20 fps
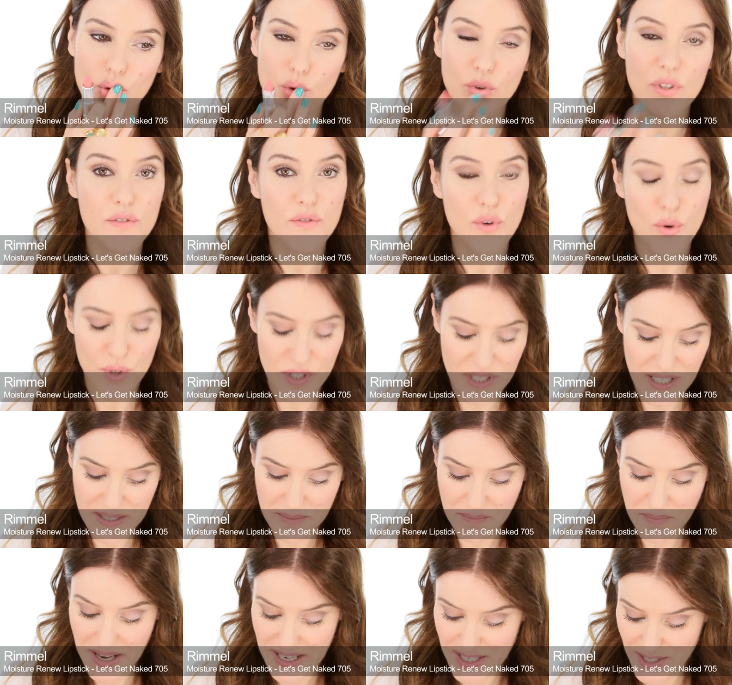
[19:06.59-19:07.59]
which of course
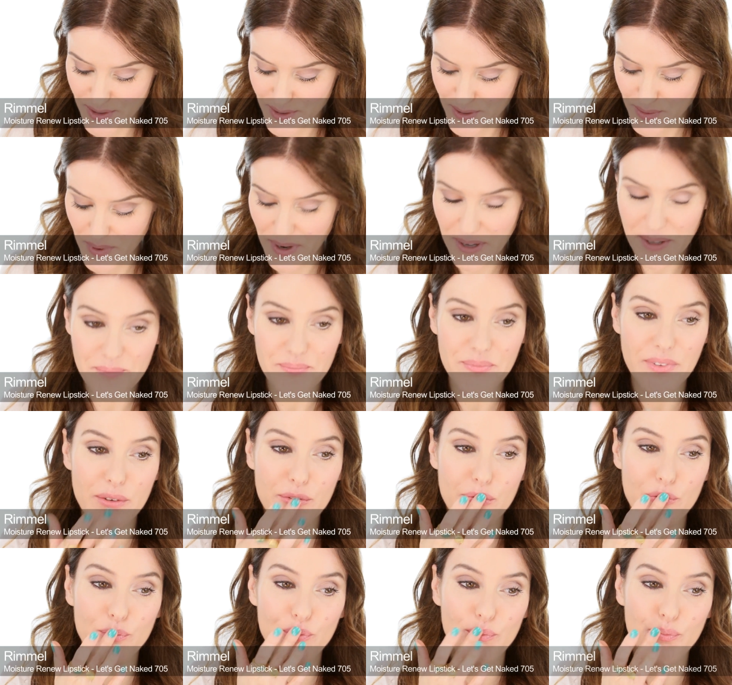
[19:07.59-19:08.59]
doesn't matter as well,
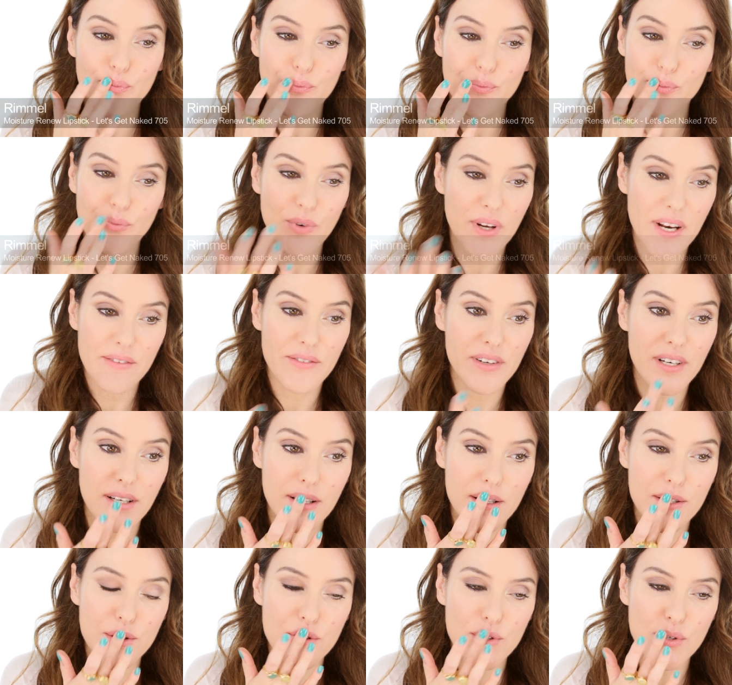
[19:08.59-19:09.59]
if whatever
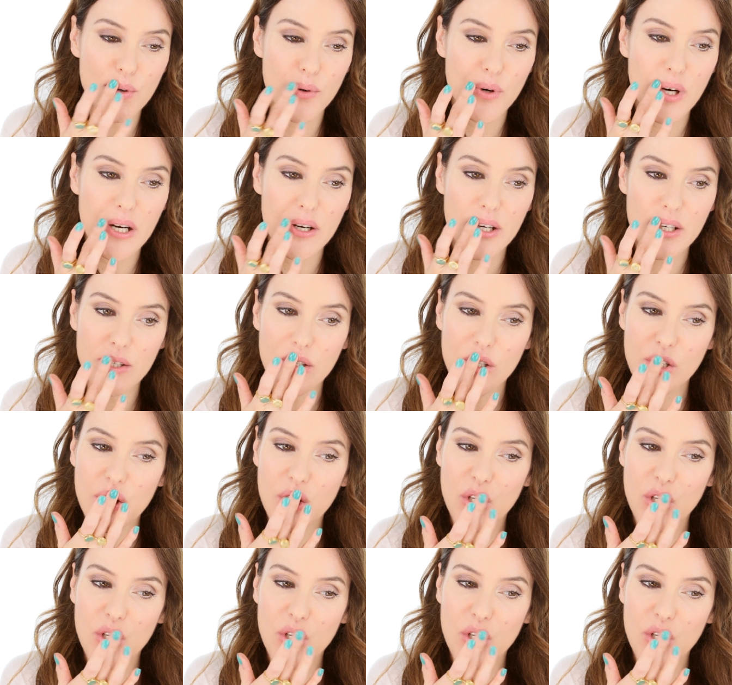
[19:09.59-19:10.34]
glasses you're wearing.